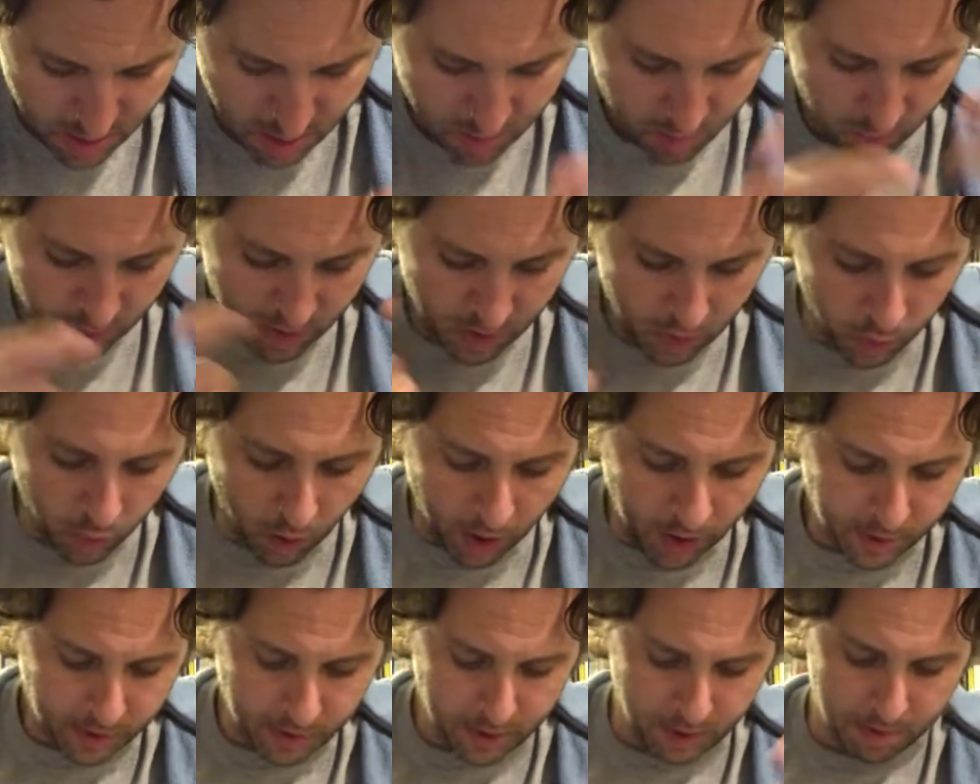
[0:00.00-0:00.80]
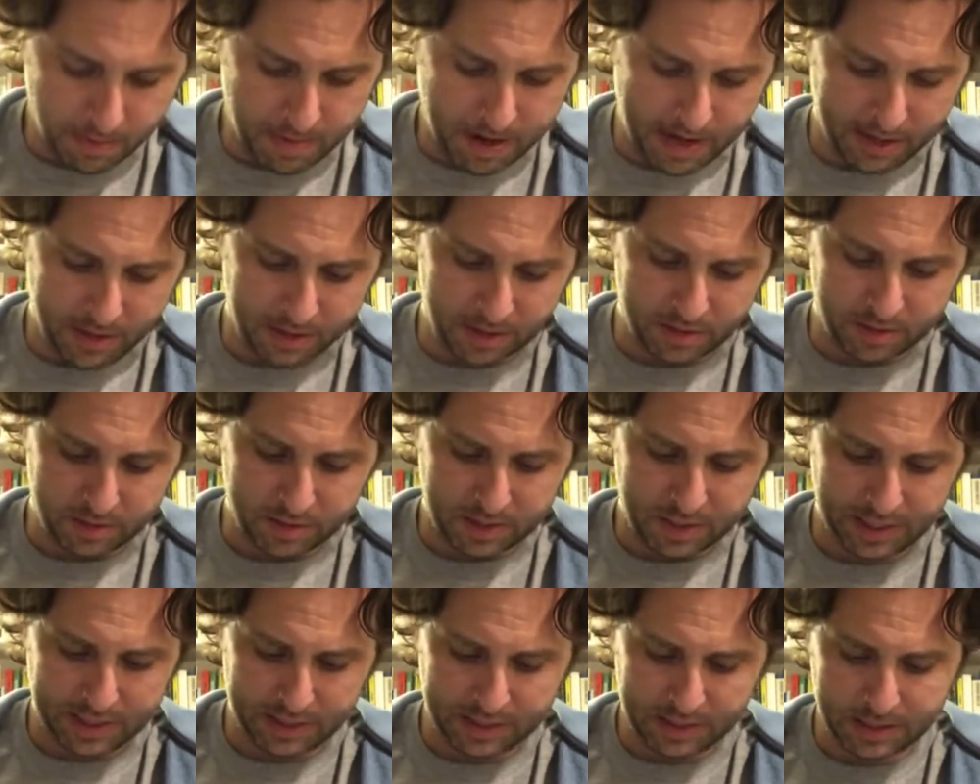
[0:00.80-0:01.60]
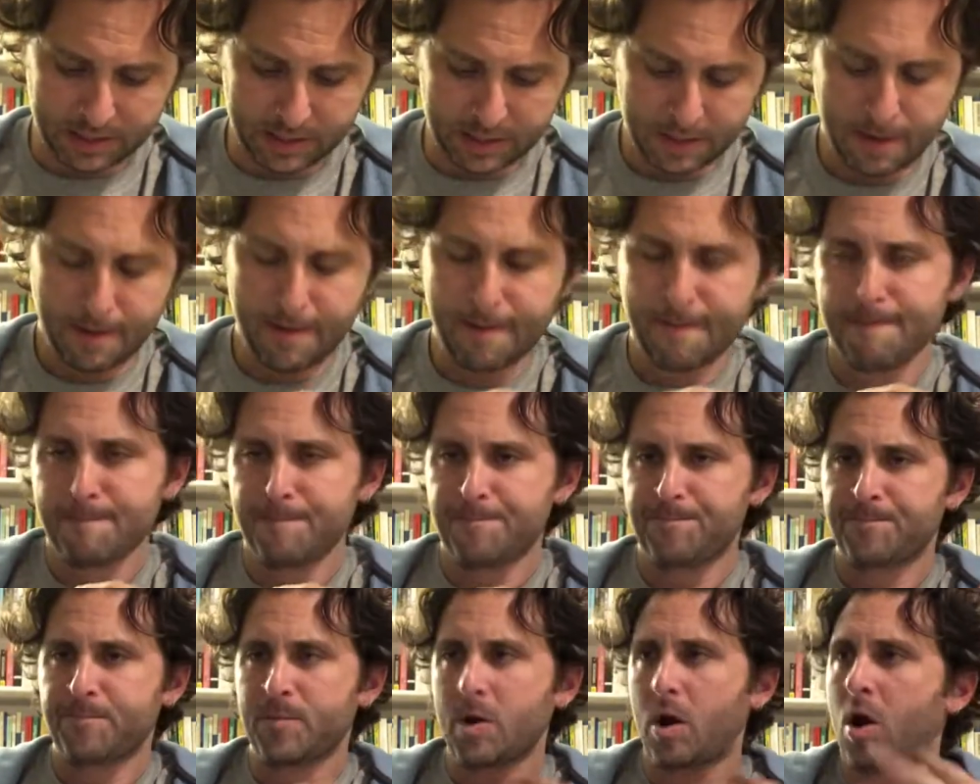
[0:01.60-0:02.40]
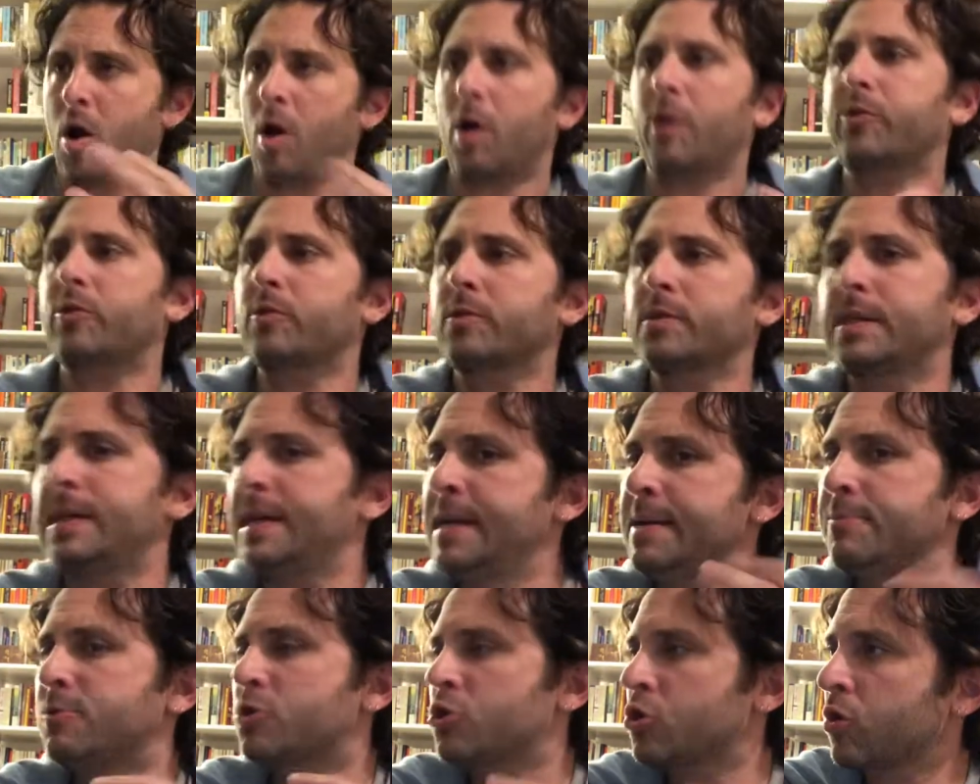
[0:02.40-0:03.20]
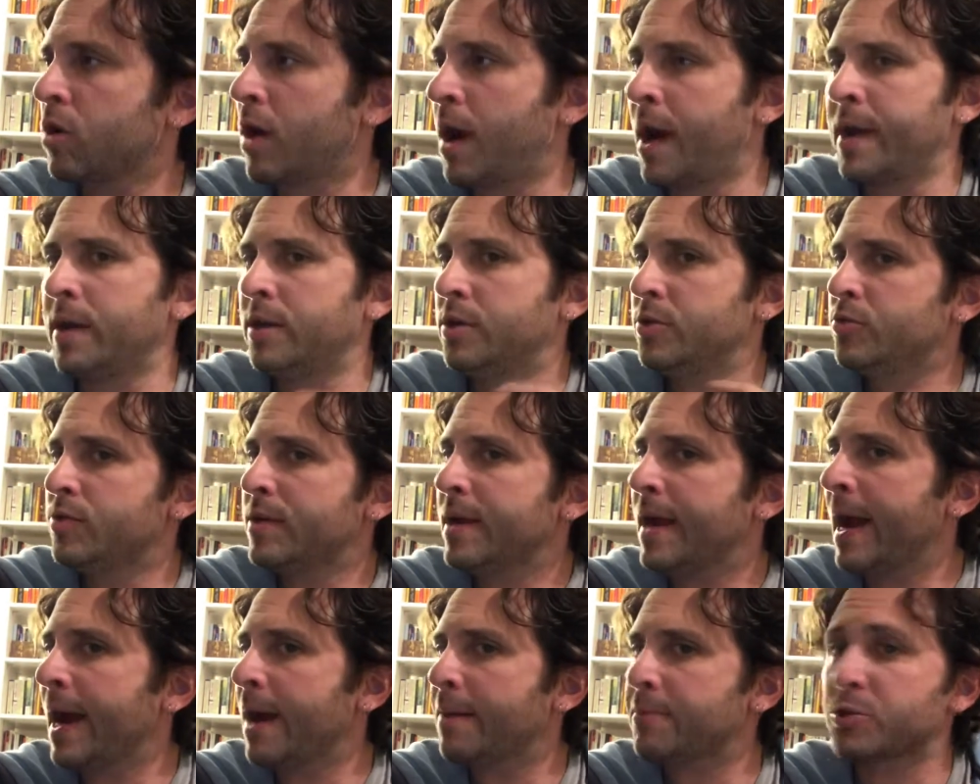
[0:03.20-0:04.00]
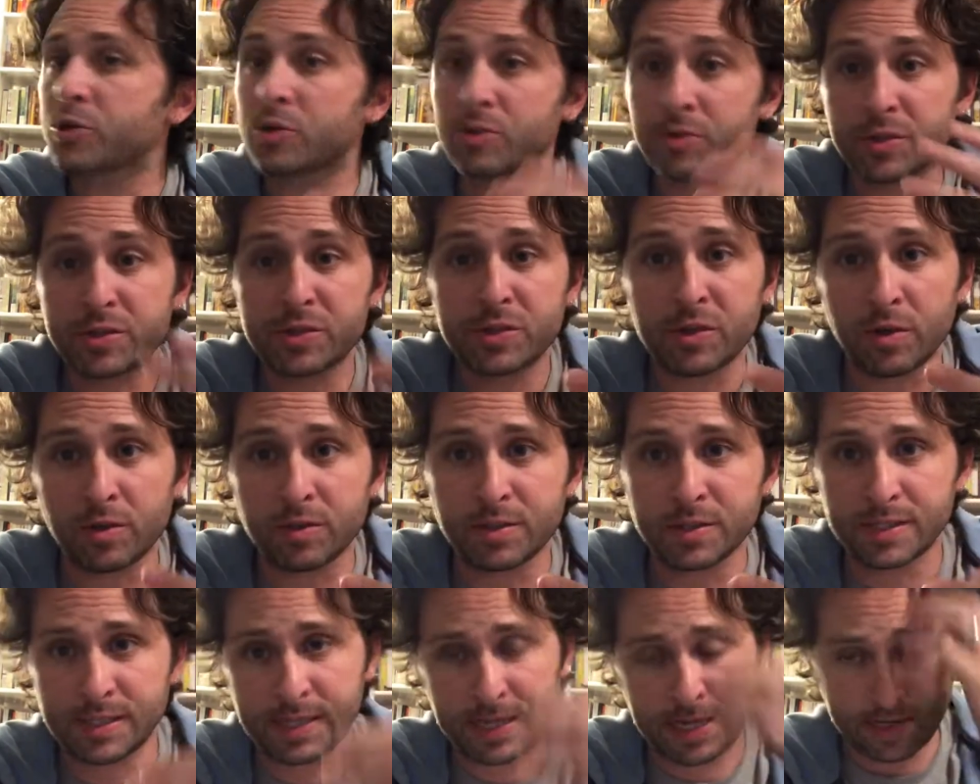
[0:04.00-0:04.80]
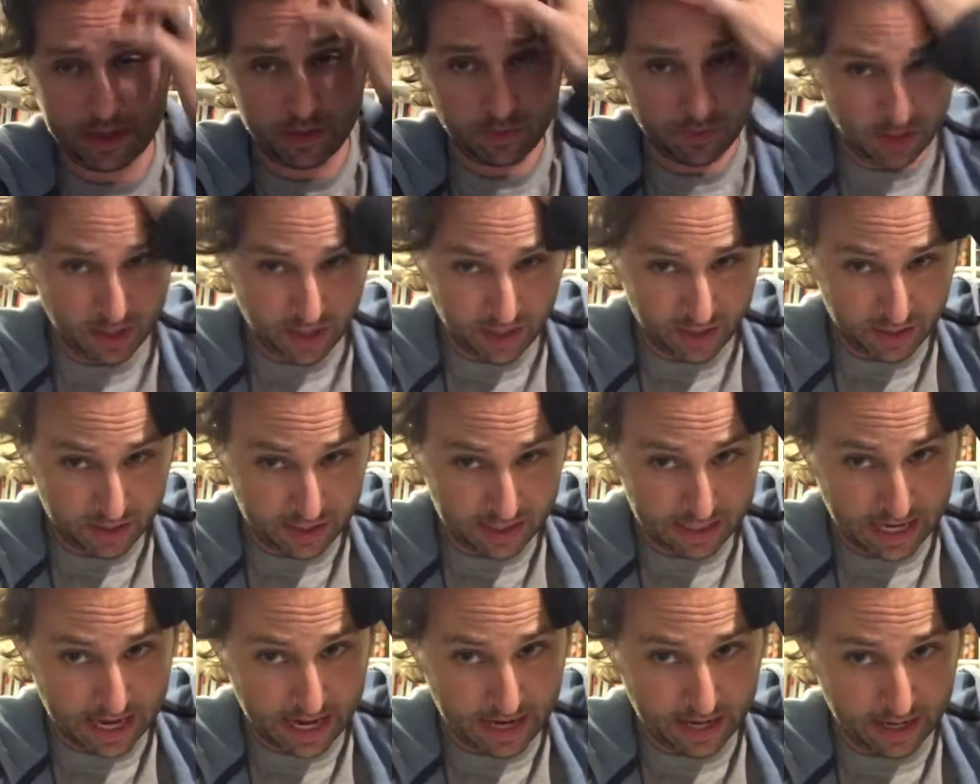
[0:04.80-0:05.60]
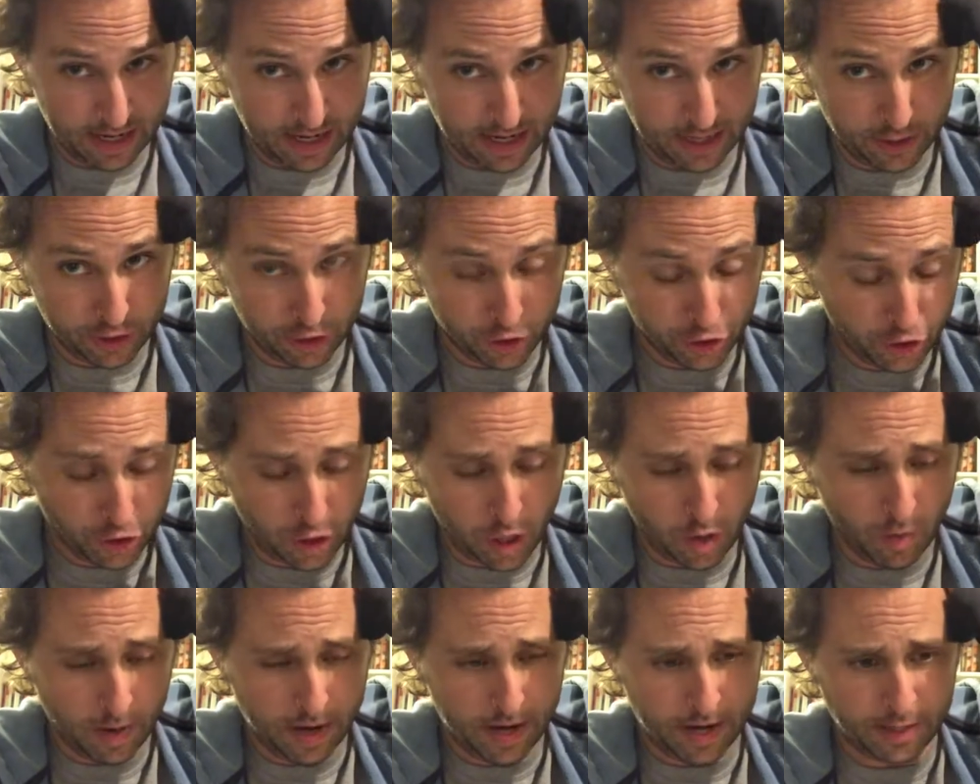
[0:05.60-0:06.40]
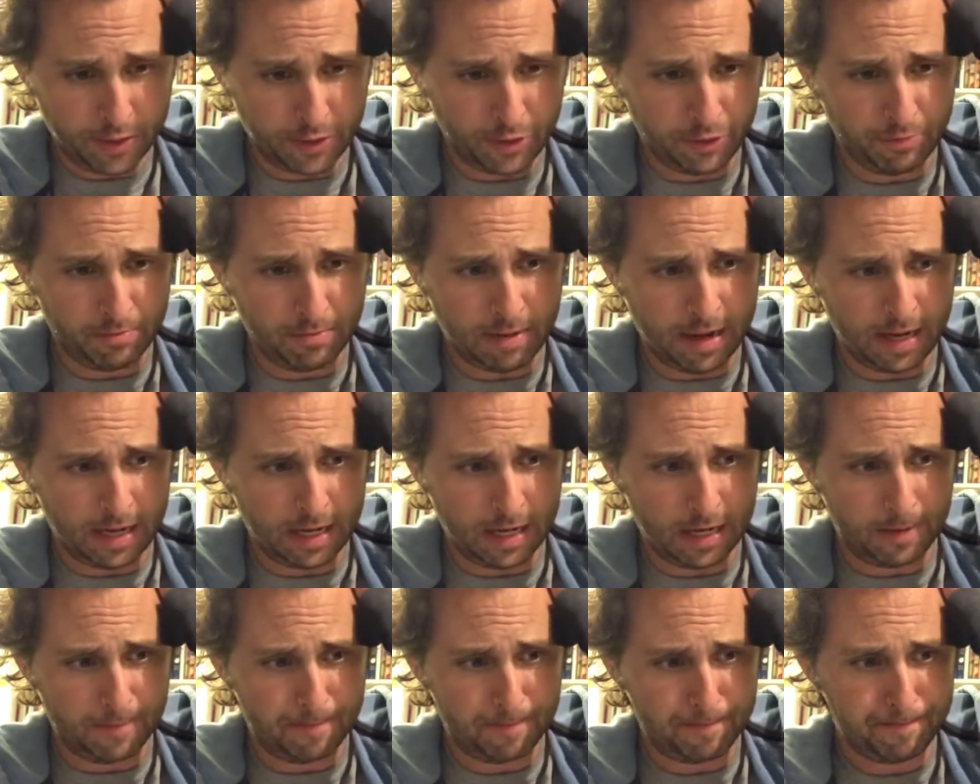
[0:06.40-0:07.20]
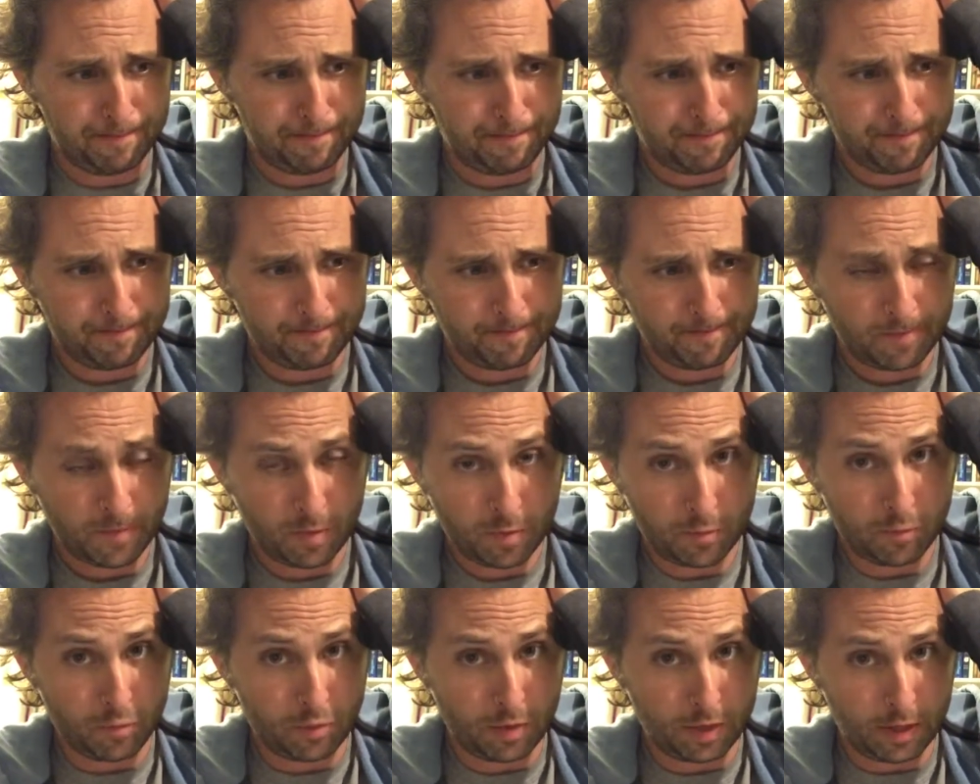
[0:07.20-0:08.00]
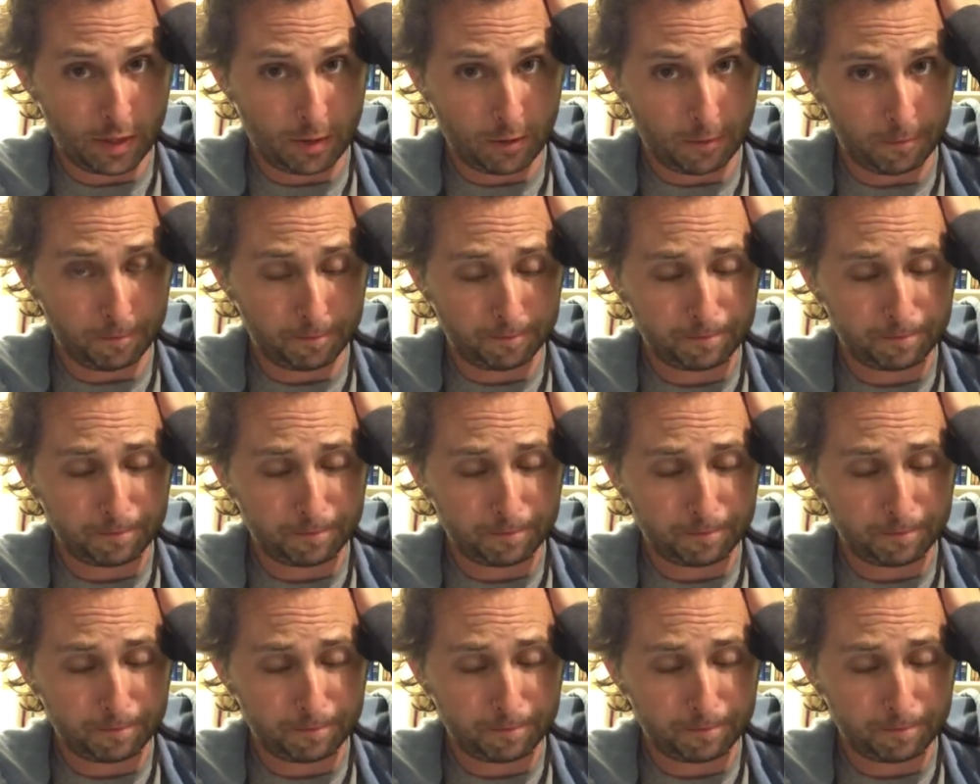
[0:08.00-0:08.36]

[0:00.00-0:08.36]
We want to go back to those things. Authors keep trying to capture the Salton Sea, to really understand it and to show it and to make it real.